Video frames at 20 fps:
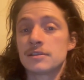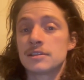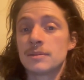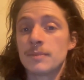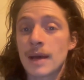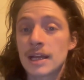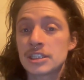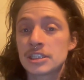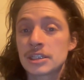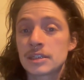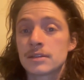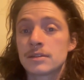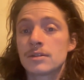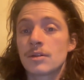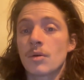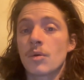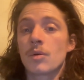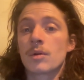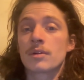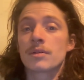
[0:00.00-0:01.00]
dimension
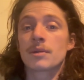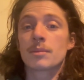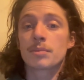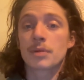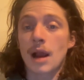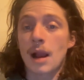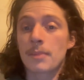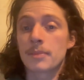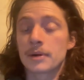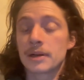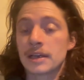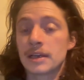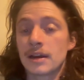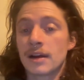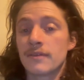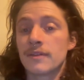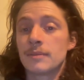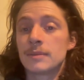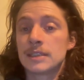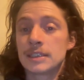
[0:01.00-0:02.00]
or the property
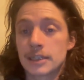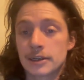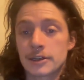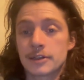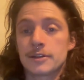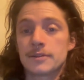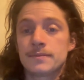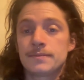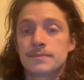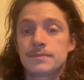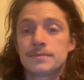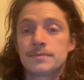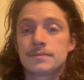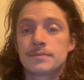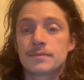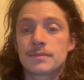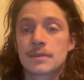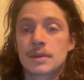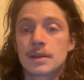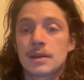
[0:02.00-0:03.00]
of a material.
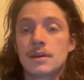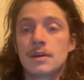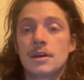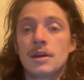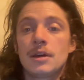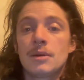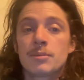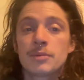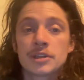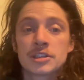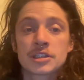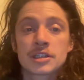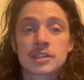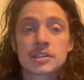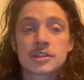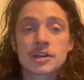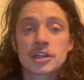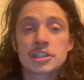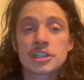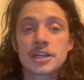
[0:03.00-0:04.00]
Bridge
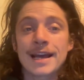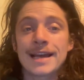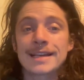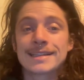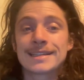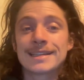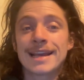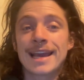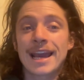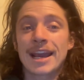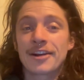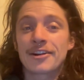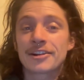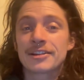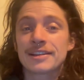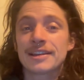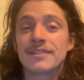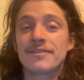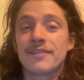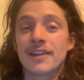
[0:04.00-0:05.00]
construction has inherent
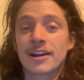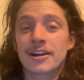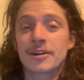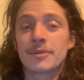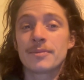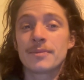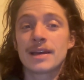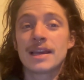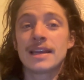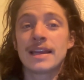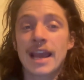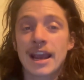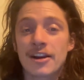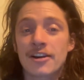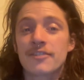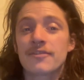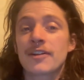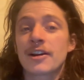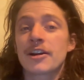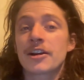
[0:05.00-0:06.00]

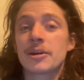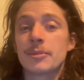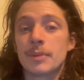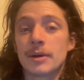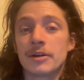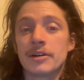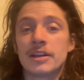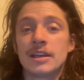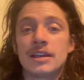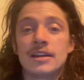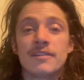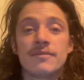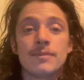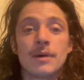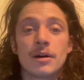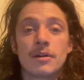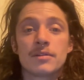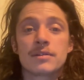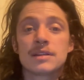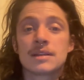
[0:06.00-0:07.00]
variability of
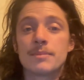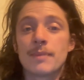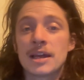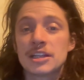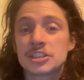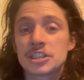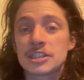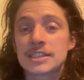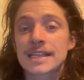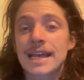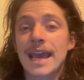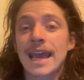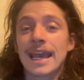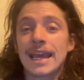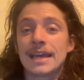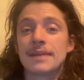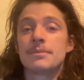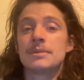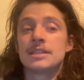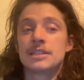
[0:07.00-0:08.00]
both dimensions
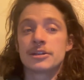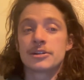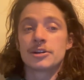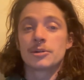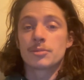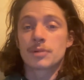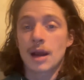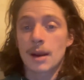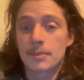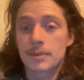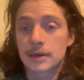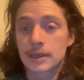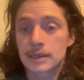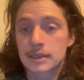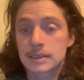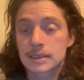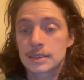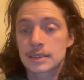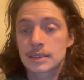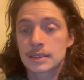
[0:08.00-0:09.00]
and material
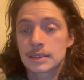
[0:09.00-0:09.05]
properties.